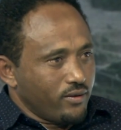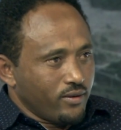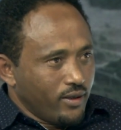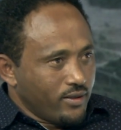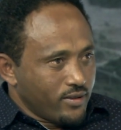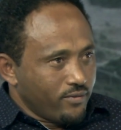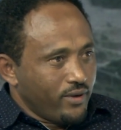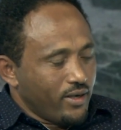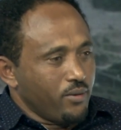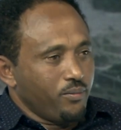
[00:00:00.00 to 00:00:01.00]
it's
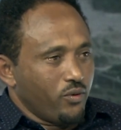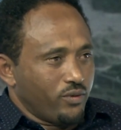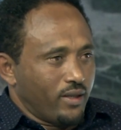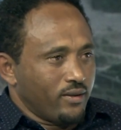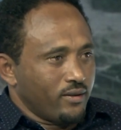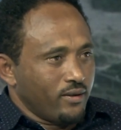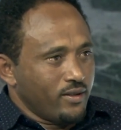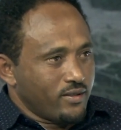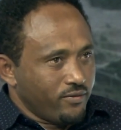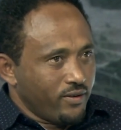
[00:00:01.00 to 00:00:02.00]
very important.
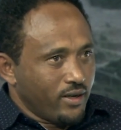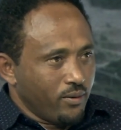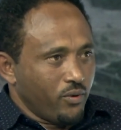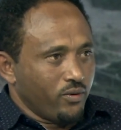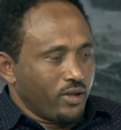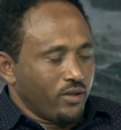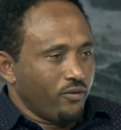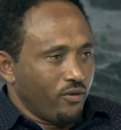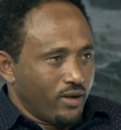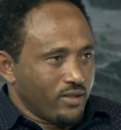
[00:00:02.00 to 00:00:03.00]
It's very important
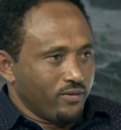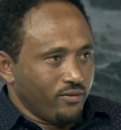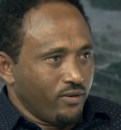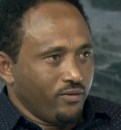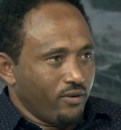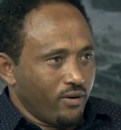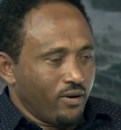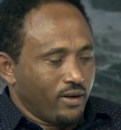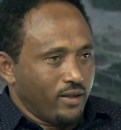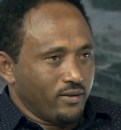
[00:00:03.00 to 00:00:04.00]
for us, for
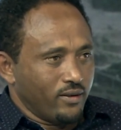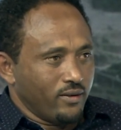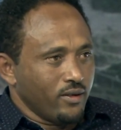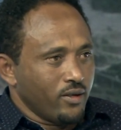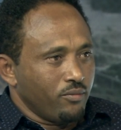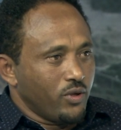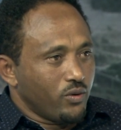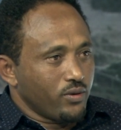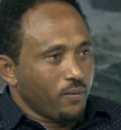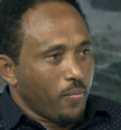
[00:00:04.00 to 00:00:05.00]
our country. To what
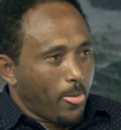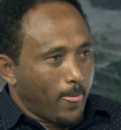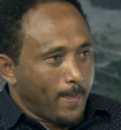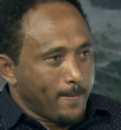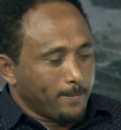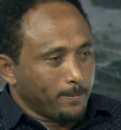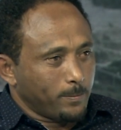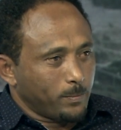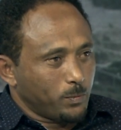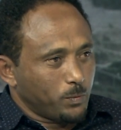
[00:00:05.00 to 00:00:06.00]
extent do you think
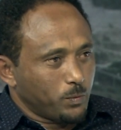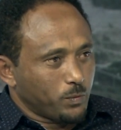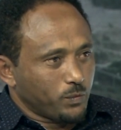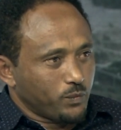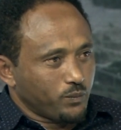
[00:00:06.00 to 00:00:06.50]
this water potential